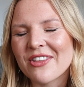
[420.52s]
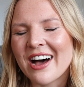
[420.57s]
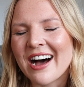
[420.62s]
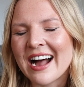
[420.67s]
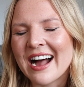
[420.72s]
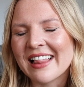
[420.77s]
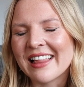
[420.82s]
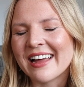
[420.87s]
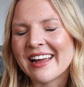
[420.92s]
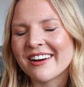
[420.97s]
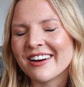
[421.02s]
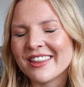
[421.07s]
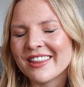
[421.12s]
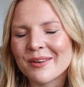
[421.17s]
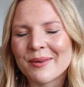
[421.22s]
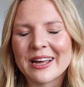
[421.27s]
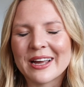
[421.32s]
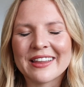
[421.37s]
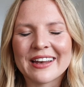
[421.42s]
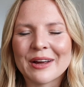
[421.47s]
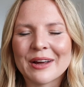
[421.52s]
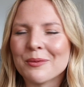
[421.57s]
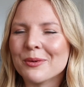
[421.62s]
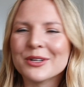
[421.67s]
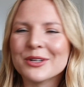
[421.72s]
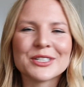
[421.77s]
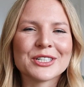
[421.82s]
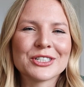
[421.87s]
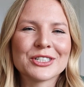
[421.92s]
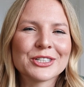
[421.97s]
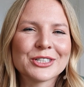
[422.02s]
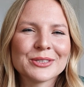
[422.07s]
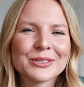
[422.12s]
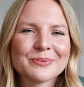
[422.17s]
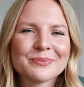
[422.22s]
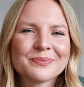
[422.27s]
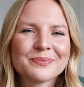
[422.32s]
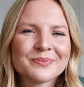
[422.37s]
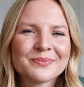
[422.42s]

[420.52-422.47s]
the eyeliner in the way that I wanted to.